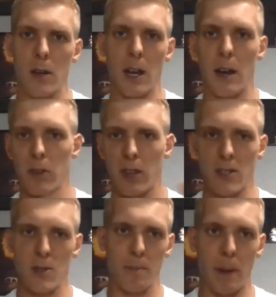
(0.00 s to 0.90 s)
and everything
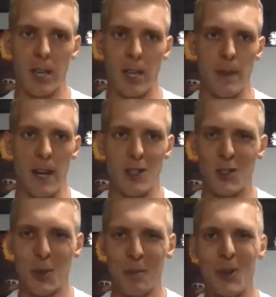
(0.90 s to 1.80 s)
sort of maybe gets back to
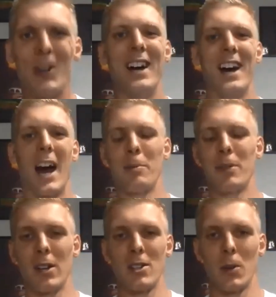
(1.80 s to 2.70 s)
normal, I
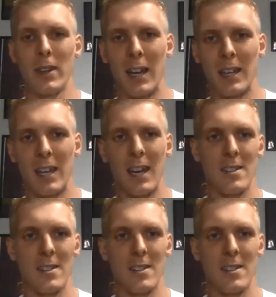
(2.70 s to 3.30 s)
plan on doing that again.